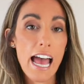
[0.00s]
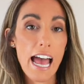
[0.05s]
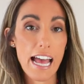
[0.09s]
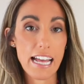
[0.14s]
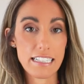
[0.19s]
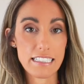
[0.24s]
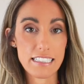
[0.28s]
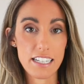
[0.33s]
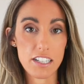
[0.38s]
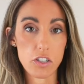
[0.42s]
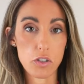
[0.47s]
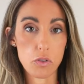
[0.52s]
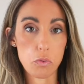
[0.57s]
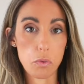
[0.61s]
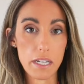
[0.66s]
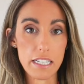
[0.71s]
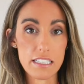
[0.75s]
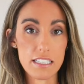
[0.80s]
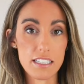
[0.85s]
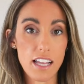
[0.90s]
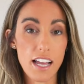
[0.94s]
ends at your
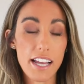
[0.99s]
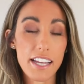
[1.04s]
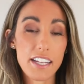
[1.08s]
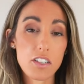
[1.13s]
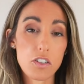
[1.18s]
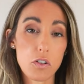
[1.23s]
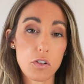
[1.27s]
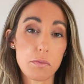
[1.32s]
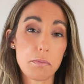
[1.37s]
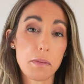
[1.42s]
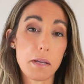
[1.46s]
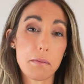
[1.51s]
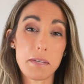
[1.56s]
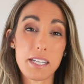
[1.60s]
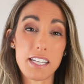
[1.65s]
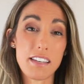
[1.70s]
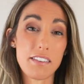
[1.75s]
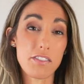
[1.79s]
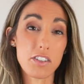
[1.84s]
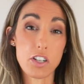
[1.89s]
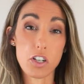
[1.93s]
waistline, or maybe
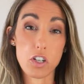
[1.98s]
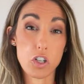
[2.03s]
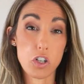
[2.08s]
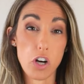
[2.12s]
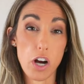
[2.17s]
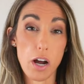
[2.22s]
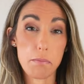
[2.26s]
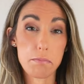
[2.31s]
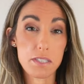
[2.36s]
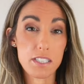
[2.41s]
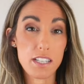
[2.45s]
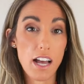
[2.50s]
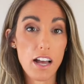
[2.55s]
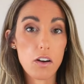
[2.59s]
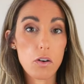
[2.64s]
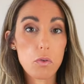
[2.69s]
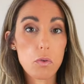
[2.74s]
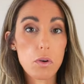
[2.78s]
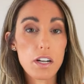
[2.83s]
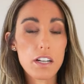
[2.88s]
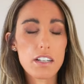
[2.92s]
even a crop
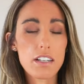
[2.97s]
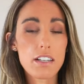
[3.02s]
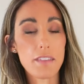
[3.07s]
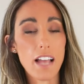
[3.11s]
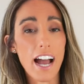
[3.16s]
style one.